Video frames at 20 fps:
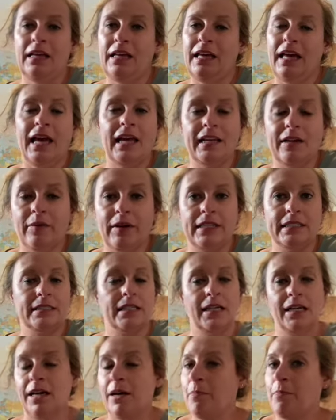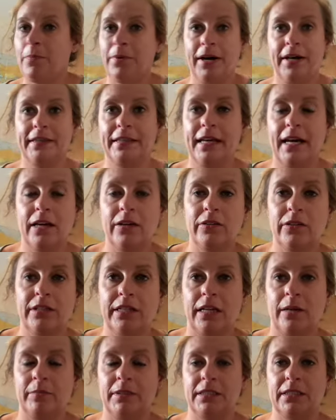Anyways, bought that on
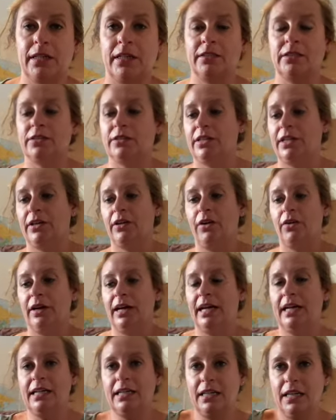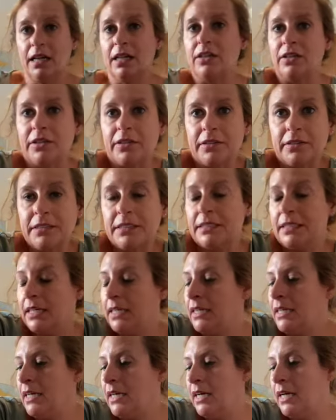Amazon. So they all had colors
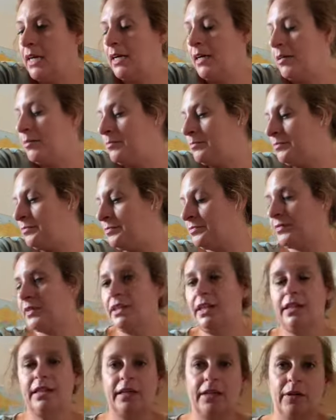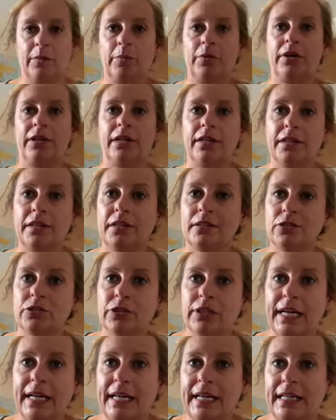that they could put in their
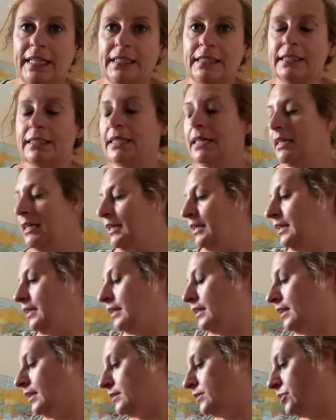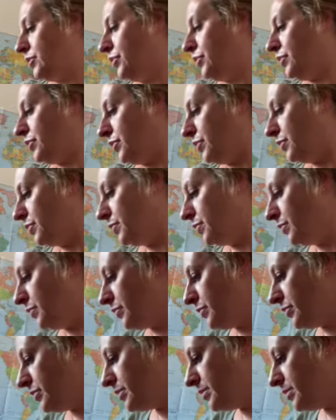trays to use.